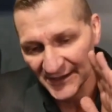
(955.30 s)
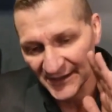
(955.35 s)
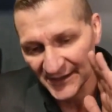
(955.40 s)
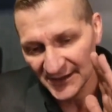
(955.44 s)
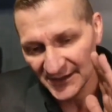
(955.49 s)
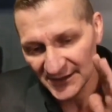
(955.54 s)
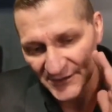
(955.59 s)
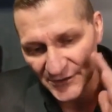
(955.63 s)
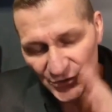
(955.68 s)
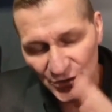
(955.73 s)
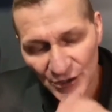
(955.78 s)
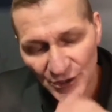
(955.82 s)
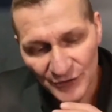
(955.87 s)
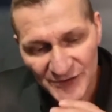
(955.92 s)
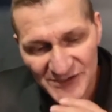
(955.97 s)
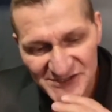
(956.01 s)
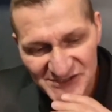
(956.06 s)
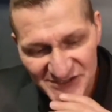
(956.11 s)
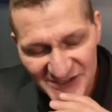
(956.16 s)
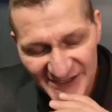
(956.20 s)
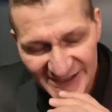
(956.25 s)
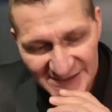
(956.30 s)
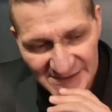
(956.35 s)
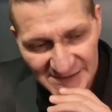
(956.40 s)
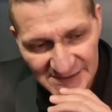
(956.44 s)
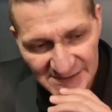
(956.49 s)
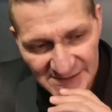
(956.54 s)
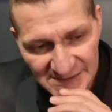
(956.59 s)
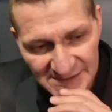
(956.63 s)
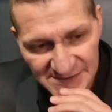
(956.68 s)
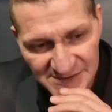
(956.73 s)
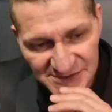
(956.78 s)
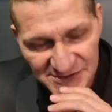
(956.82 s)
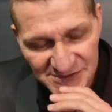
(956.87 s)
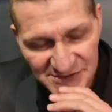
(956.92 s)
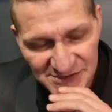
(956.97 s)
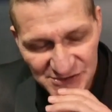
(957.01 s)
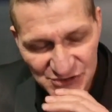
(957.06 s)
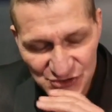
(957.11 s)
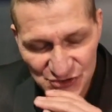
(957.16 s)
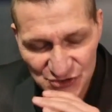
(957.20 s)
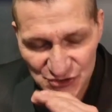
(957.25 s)
Lori said
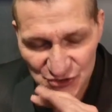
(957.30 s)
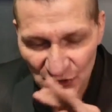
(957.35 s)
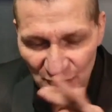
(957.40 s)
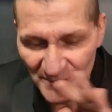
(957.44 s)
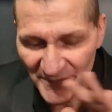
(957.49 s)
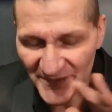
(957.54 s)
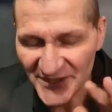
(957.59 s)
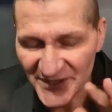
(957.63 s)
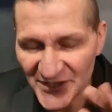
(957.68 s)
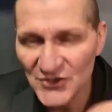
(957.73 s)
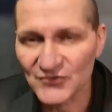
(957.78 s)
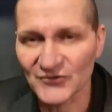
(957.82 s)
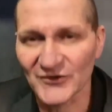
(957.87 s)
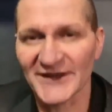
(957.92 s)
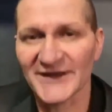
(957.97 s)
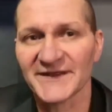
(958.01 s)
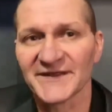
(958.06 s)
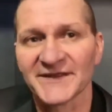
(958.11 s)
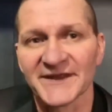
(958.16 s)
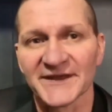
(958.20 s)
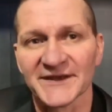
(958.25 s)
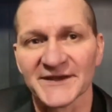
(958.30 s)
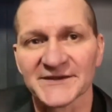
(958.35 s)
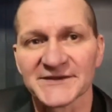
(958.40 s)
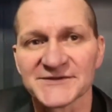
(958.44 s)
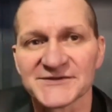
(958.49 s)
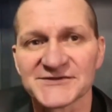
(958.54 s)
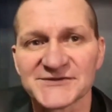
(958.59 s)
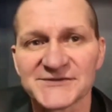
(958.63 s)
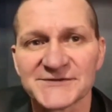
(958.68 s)
so many great things.